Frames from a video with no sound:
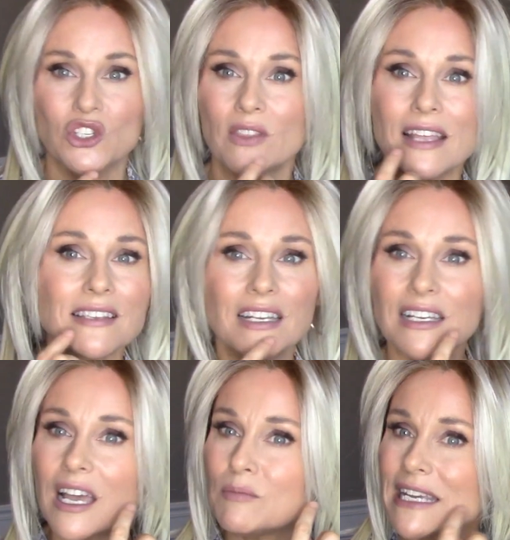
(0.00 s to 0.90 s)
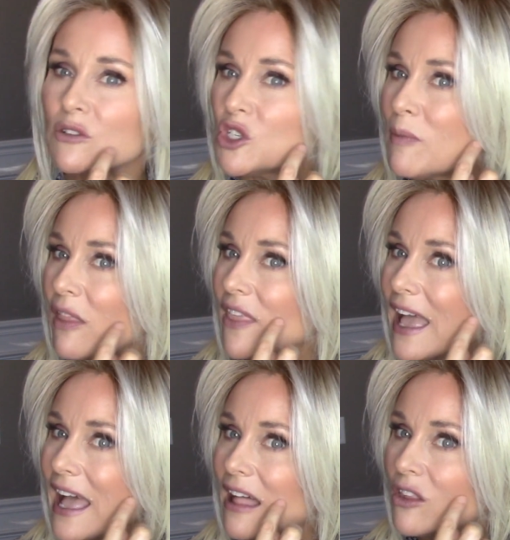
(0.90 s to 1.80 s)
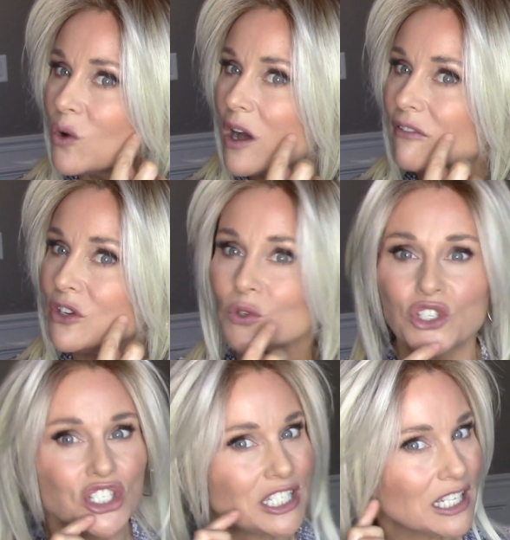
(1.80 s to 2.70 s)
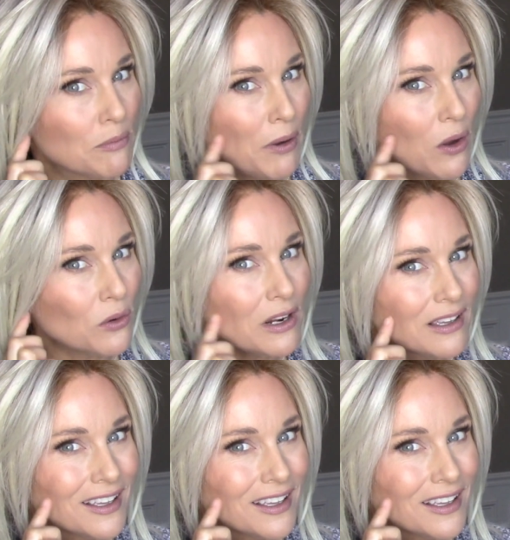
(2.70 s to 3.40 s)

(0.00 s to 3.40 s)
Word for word: so that's gonna come down to about the hollow of your cheekbone